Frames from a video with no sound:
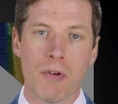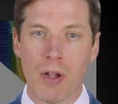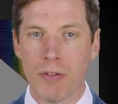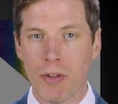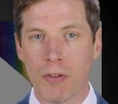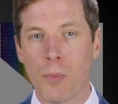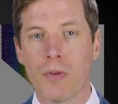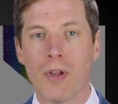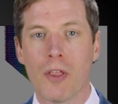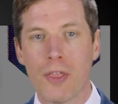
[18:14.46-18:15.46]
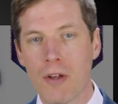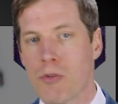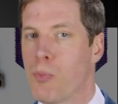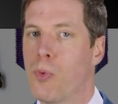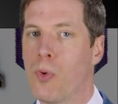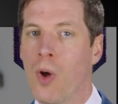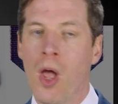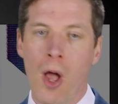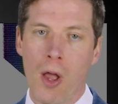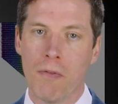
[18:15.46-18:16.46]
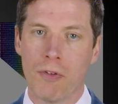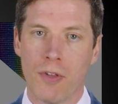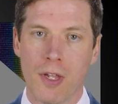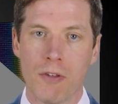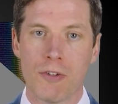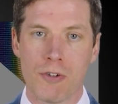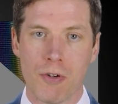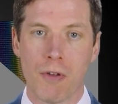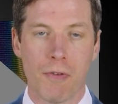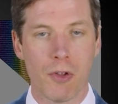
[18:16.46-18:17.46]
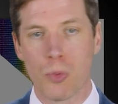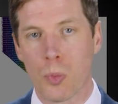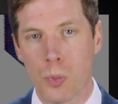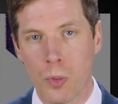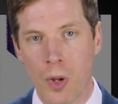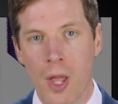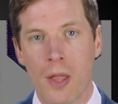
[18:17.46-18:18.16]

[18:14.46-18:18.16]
your ancestor was in a theatre of war overseas during the First World War,